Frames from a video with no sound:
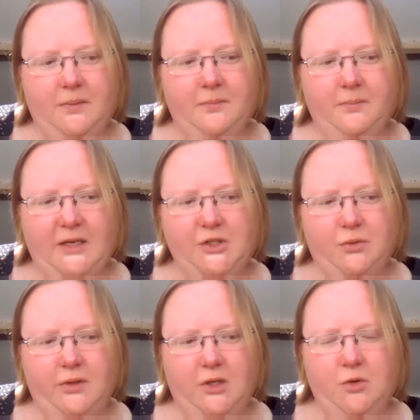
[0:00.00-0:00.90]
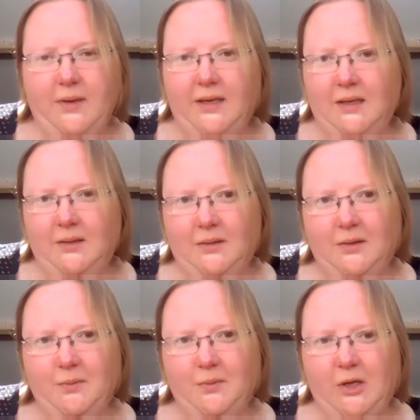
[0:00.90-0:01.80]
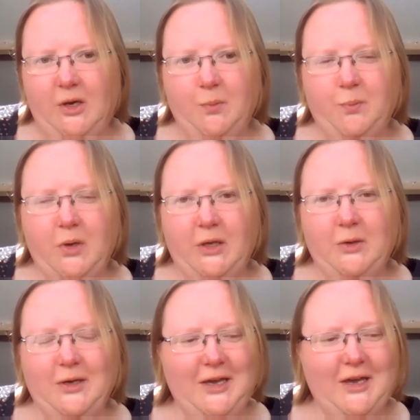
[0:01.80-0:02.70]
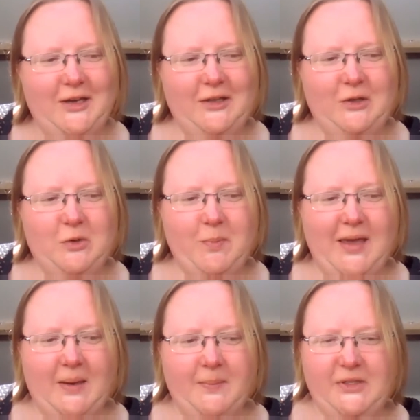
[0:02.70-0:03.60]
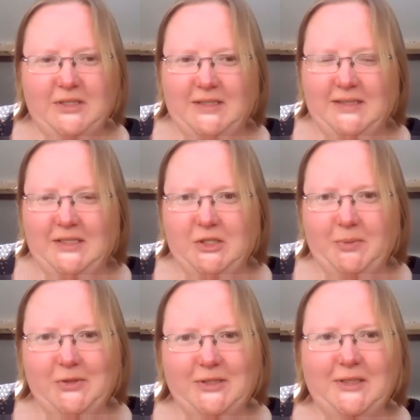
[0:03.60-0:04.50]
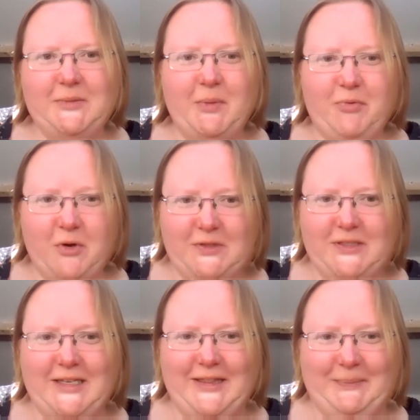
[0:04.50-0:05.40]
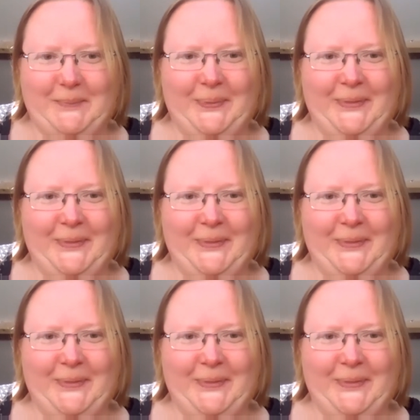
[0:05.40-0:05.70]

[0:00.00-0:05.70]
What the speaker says: make sure that you're making, you can make ambitious decisions, but you still need to be prudent in them,